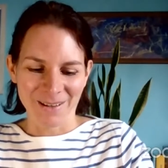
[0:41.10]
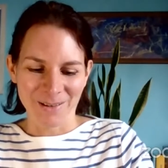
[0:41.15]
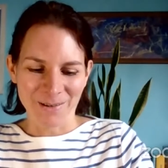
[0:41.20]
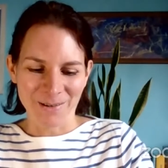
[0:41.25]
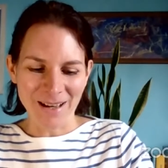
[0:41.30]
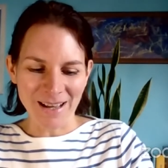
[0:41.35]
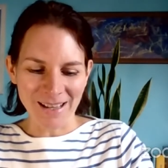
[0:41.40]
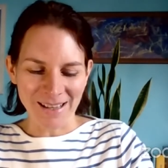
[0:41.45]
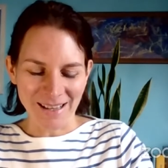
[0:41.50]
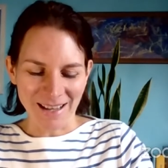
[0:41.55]

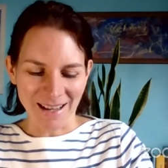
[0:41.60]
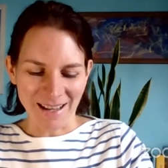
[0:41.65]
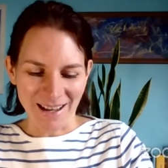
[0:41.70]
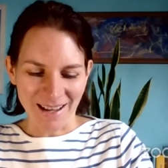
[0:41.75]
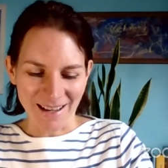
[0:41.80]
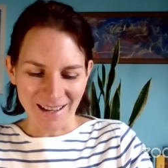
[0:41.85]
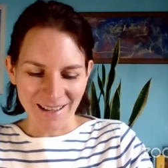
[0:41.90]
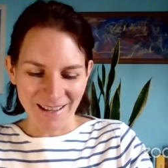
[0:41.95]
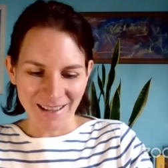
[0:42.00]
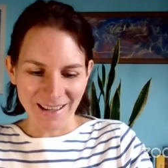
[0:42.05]
Well,
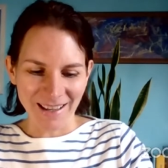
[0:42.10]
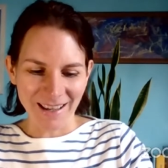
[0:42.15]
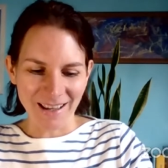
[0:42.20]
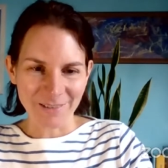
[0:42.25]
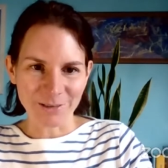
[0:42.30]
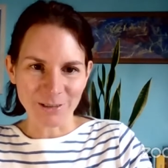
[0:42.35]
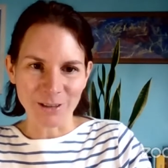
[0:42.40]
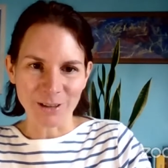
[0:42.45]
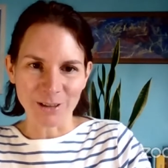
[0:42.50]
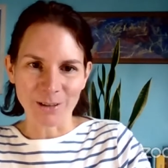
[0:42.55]
I
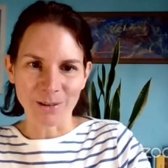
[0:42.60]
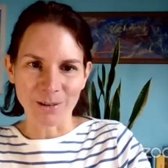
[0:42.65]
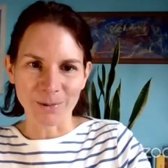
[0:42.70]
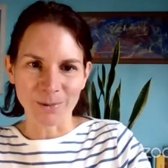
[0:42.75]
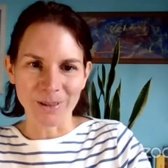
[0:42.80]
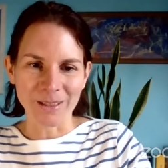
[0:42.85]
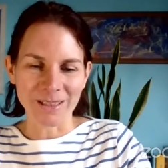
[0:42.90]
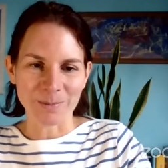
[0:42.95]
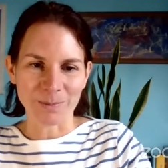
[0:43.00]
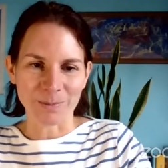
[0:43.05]
have
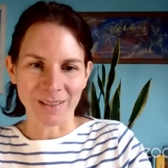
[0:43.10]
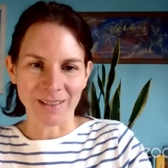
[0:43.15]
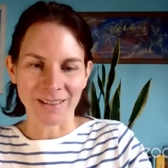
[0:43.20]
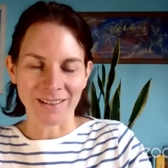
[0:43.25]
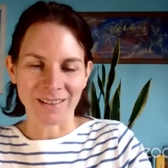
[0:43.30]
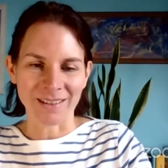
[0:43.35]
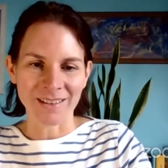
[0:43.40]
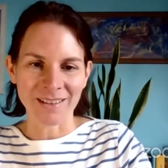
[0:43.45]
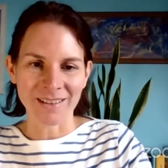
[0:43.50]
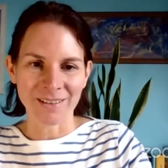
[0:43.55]
always
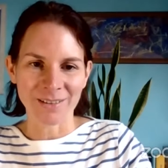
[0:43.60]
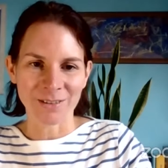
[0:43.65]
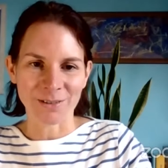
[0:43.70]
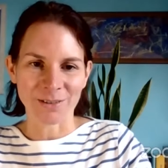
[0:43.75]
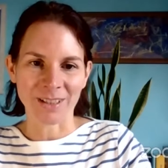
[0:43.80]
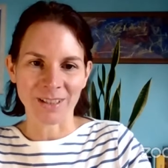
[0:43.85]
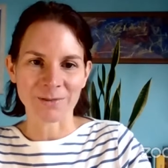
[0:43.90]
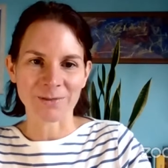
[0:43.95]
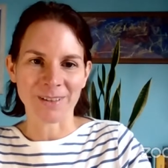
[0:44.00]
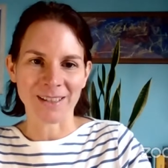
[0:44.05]
been
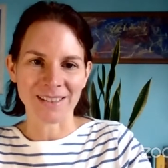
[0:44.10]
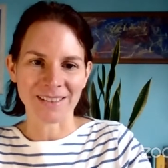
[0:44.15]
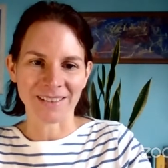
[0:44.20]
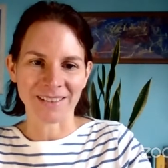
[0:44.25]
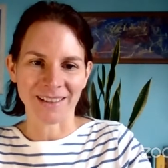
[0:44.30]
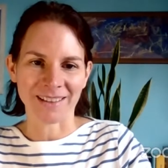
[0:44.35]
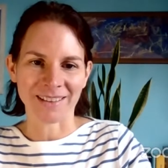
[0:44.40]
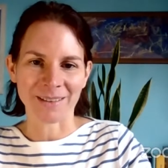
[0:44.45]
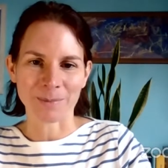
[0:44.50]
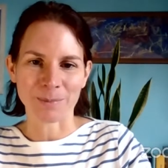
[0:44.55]
really
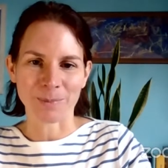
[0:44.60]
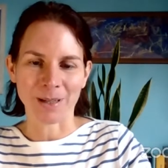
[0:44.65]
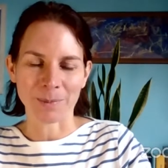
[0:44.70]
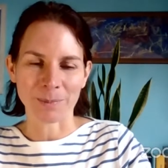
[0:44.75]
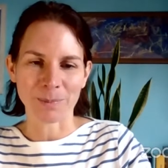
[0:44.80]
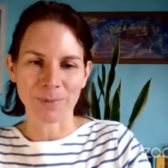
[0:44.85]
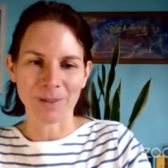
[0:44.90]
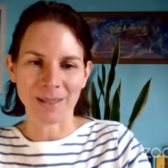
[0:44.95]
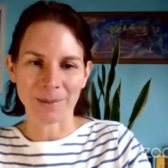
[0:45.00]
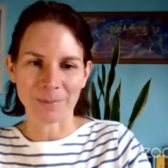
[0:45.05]
fascinated by
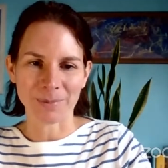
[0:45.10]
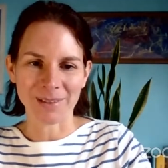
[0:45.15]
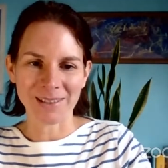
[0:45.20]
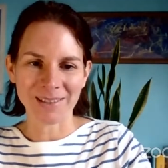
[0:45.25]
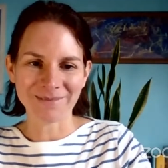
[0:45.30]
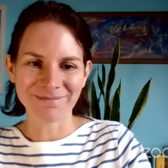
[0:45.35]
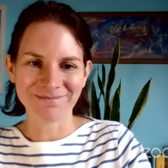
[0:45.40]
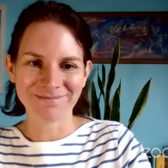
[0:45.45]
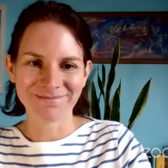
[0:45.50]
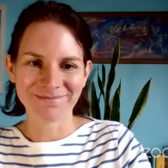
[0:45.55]

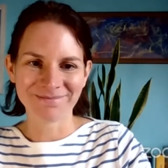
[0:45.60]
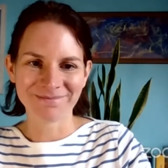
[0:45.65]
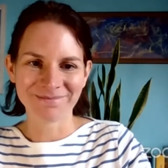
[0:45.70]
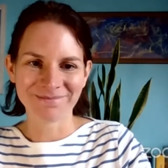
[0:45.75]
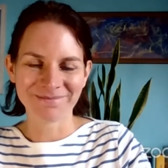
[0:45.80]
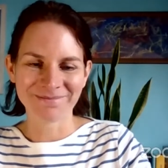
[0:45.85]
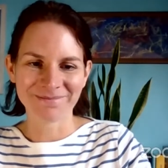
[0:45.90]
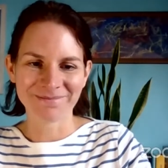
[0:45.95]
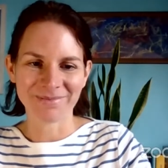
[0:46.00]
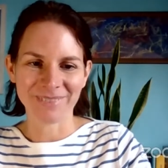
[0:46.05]
people,
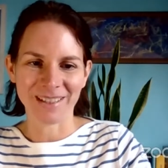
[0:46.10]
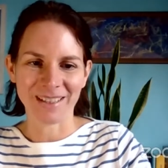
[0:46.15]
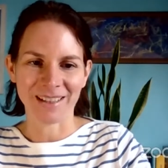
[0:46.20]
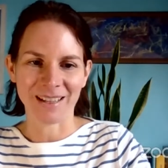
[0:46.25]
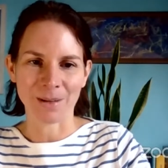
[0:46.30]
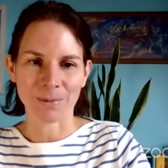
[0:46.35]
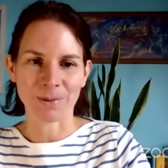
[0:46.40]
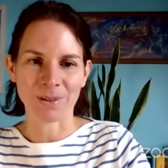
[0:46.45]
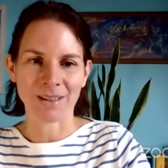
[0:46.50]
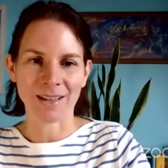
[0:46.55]

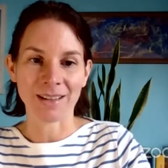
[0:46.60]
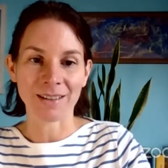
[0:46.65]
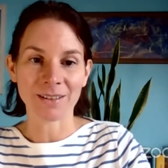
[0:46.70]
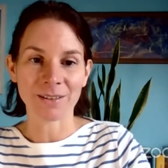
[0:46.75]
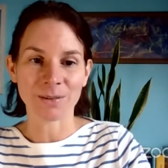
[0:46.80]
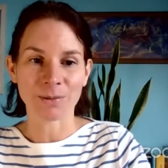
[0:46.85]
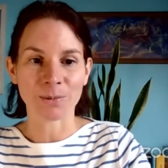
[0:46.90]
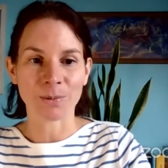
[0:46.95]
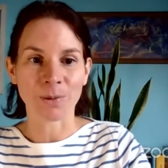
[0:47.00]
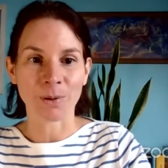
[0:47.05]
and I would like
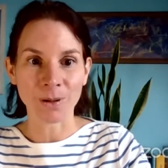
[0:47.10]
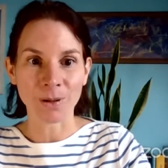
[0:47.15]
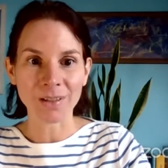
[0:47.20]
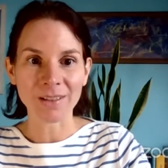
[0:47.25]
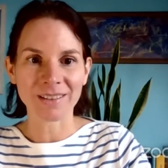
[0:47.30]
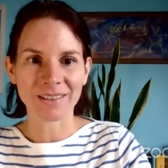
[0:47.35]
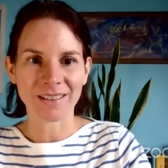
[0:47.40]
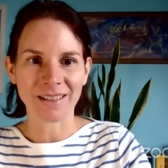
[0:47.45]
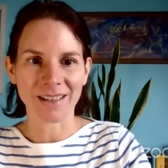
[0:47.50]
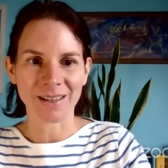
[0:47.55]
to
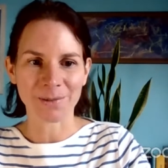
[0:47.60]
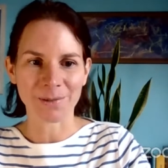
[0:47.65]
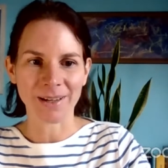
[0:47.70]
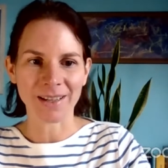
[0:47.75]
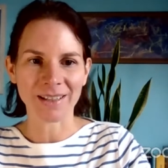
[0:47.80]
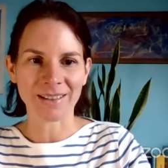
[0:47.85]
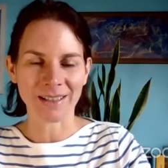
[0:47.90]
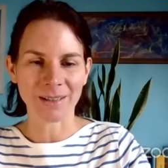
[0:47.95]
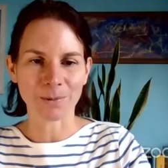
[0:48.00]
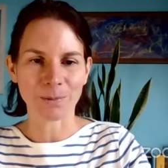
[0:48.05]
work
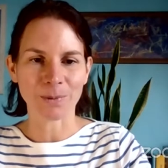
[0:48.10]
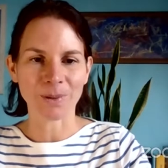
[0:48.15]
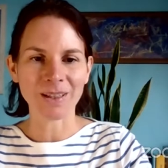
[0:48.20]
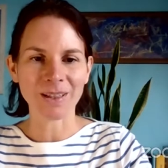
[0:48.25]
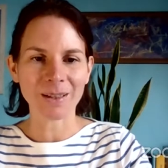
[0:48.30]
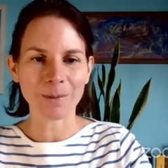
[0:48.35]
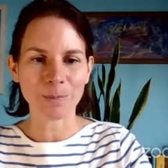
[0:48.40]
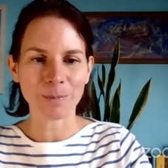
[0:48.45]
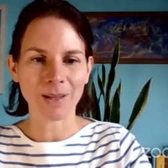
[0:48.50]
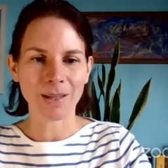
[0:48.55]
directly
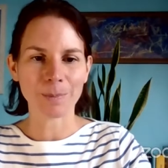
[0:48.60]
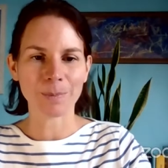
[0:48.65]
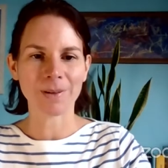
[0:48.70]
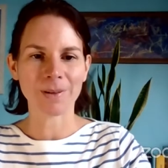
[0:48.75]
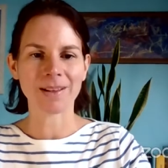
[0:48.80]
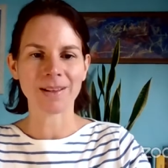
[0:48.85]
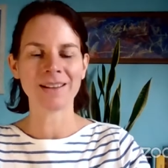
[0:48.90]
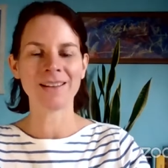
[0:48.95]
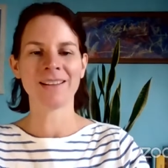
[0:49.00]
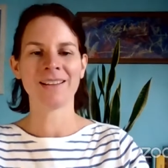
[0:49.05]
with
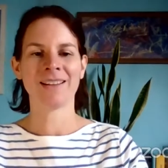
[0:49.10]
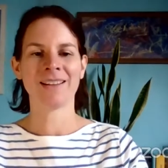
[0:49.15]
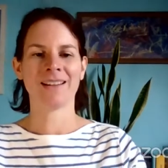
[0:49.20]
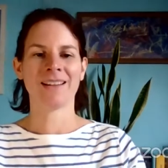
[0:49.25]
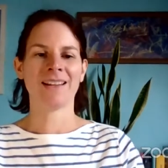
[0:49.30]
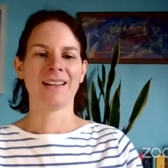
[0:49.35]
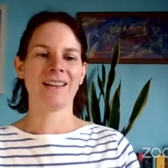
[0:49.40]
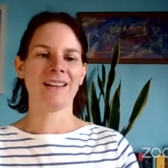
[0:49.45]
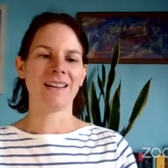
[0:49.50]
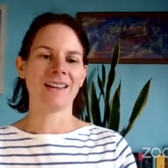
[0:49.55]
people
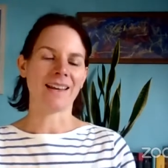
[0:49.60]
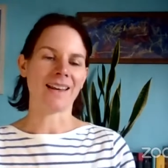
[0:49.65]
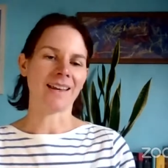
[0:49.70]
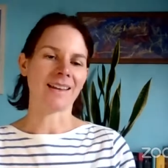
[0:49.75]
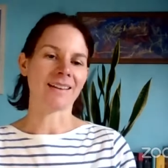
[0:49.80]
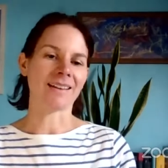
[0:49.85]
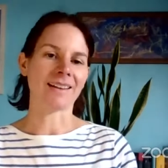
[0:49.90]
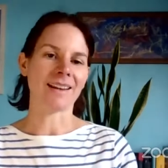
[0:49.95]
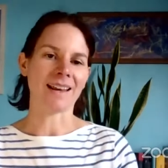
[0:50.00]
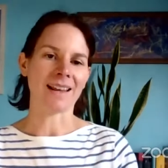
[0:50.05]

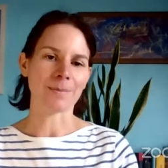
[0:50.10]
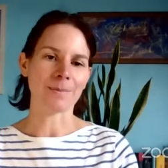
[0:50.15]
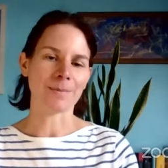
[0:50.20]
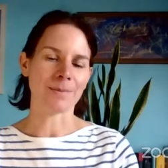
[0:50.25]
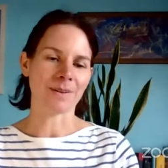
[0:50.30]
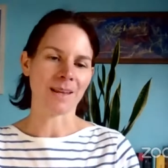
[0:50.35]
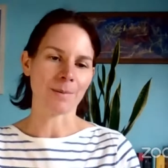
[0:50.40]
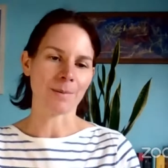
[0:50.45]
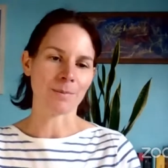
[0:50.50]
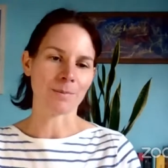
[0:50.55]
and
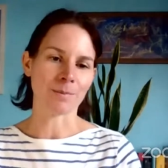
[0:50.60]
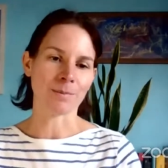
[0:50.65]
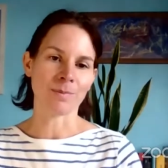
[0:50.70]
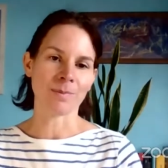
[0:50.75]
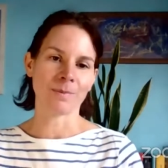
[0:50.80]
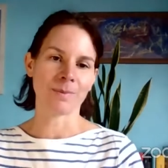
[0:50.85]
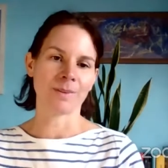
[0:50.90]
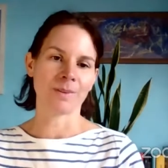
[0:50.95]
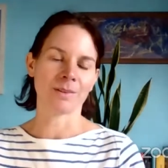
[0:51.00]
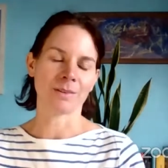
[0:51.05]
help them
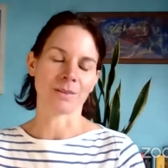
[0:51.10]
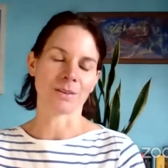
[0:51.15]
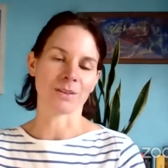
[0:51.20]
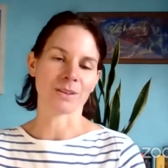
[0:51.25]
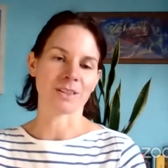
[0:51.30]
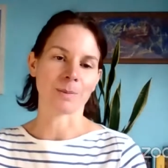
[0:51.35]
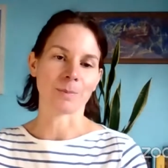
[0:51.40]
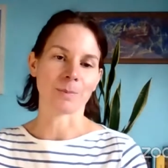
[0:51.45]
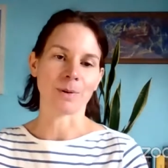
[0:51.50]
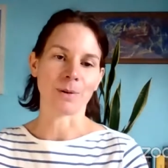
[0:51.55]
or
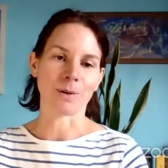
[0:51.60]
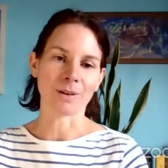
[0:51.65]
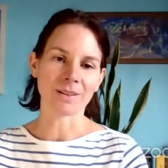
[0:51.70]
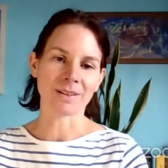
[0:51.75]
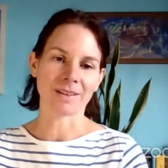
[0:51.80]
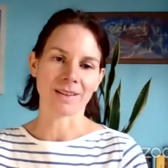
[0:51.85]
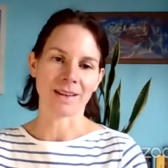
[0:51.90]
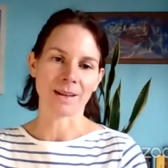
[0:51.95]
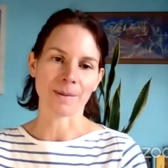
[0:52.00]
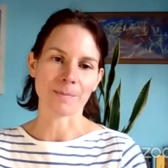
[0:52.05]
support
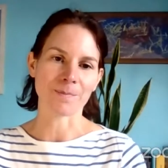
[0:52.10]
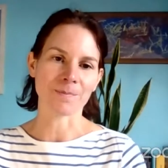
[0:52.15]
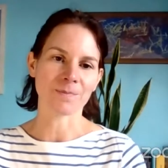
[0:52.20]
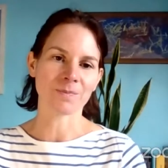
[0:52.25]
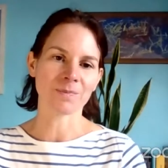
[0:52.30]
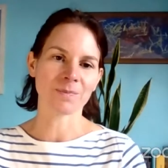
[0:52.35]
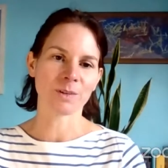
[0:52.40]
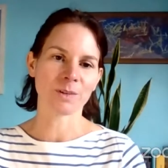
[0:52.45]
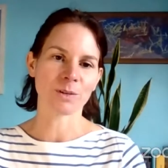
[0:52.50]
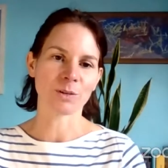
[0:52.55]

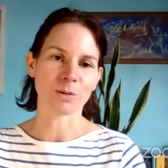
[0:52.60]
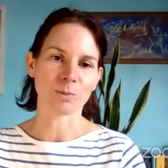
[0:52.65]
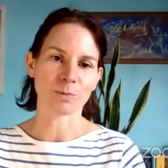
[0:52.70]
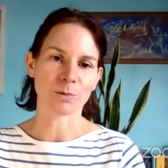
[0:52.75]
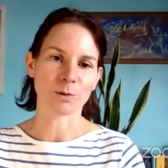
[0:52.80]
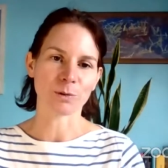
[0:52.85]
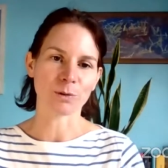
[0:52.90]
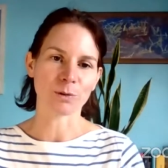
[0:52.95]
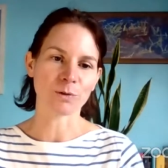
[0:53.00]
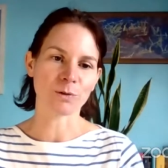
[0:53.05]
them to
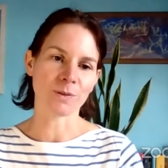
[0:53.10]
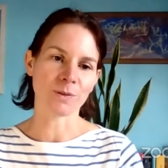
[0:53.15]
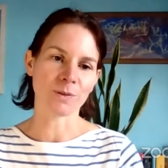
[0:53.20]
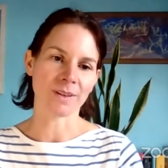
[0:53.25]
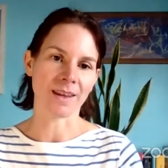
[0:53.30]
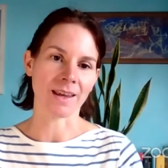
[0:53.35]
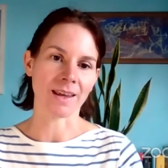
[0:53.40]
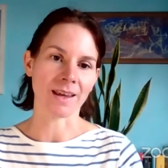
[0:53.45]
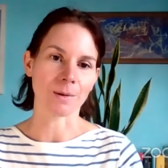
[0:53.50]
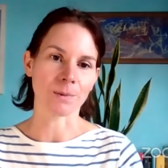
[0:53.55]
improve
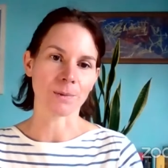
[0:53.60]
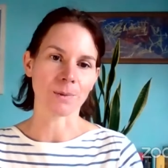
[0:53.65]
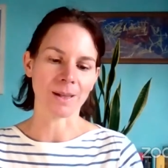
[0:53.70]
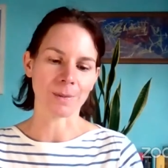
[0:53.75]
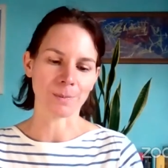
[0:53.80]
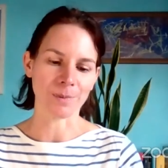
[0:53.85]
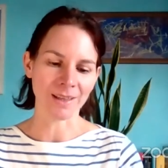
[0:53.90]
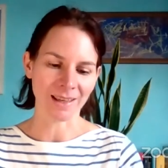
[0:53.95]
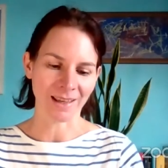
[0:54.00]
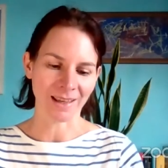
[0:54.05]
their
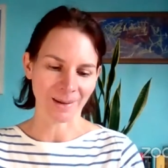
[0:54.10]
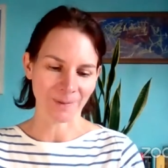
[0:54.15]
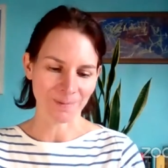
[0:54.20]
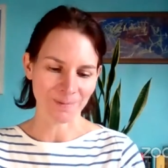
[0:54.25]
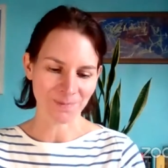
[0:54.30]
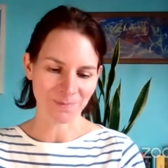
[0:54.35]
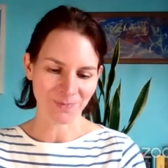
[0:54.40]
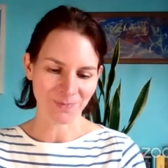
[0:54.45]
well-being.